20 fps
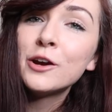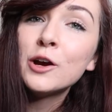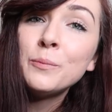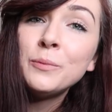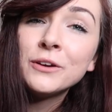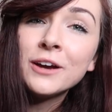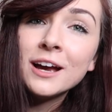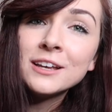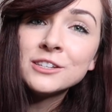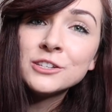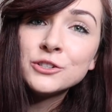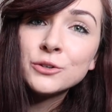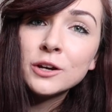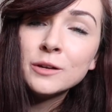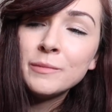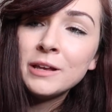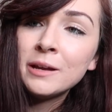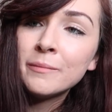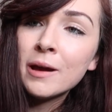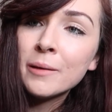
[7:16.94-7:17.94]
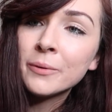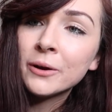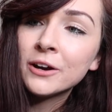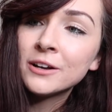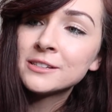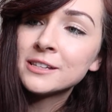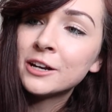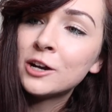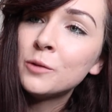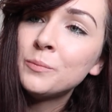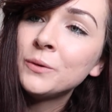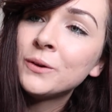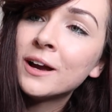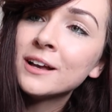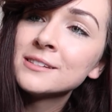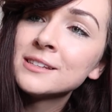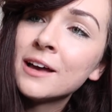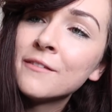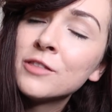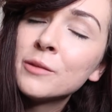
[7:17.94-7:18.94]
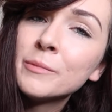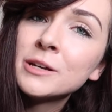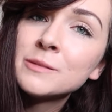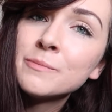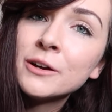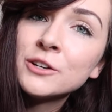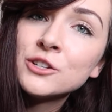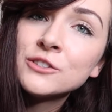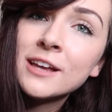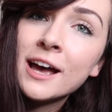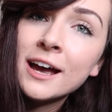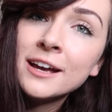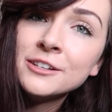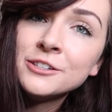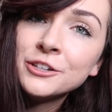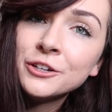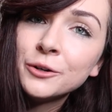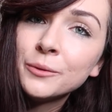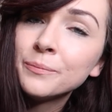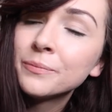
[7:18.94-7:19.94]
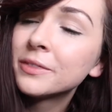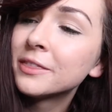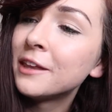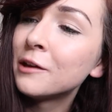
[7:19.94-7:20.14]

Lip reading: I hope you guys enjoyed meeting my birds, and I hope you guys love them as much as I do.